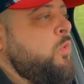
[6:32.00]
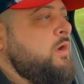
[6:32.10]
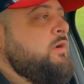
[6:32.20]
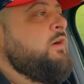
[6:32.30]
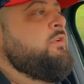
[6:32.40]

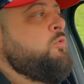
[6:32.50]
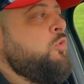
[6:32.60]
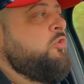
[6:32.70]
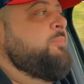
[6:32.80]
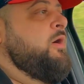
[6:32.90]
100
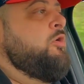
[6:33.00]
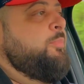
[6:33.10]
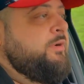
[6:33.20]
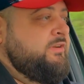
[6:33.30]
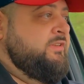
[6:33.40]
horsepower
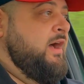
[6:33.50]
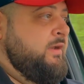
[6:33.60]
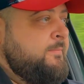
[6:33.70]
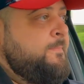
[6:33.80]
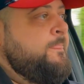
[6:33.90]
per
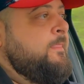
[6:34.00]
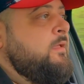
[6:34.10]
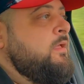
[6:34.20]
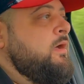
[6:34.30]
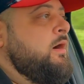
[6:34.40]
ton,
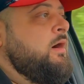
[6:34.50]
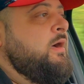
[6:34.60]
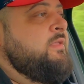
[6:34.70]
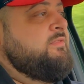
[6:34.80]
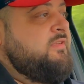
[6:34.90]

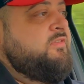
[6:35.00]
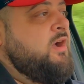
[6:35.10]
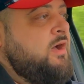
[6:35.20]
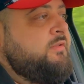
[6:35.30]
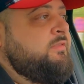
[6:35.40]
and this
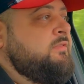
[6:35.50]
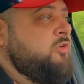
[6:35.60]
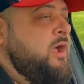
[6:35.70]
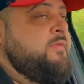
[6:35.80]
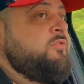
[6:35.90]
car
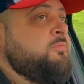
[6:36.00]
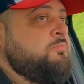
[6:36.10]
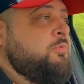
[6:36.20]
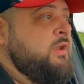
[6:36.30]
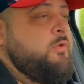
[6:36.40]
drives
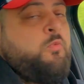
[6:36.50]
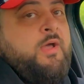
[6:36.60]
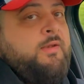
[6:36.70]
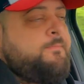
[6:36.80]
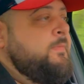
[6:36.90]
really
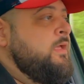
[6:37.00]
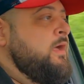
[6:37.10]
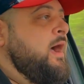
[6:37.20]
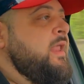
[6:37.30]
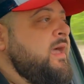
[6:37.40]
well.
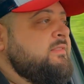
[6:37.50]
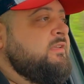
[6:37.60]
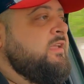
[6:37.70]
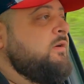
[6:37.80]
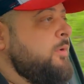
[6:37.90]
I like
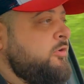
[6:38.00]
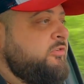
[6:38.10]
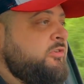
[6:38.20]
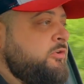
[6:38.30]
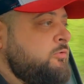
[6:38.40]
the
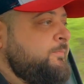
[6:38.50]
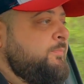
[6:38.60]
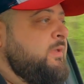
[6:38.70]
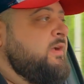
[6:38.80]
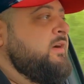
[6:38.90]
gearbox too
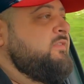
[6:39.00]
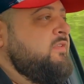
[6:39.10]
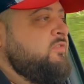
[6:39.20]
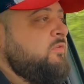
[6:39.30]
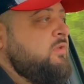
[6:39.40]
because
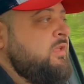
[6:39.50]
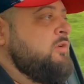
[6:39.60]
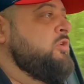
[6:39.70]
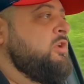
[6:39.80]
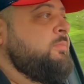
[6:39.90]
it's
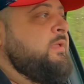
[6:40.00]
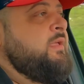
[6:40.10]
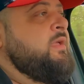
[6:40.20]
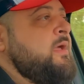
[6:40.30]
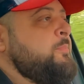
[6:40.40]

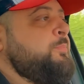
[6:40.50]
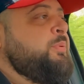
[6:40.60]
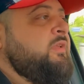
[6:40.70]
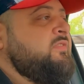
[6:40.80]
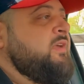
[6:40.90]
incredibly
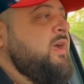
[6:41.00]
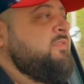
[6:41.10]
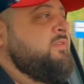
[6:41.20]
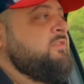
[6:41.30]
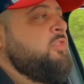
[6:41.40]

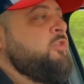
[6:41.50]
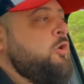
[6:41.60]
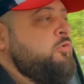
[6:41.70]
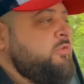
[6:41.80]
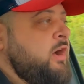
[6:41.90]
precise and the
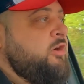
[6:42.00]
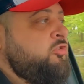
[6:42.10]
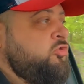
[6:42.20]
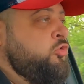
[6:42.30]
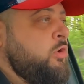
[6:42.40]
throws are
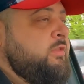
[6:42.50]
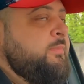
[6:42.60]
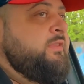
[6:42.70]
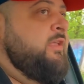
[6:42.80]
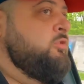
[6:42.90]
short,
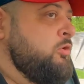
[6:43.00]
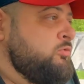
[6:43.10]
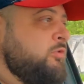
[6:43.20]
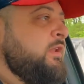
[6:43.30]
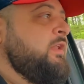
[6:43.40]
but I
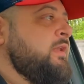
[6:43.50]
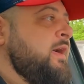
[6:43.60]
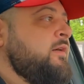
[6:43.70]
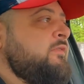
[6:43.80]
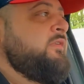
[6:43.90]
don't really
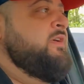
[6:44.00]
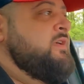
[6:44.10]
love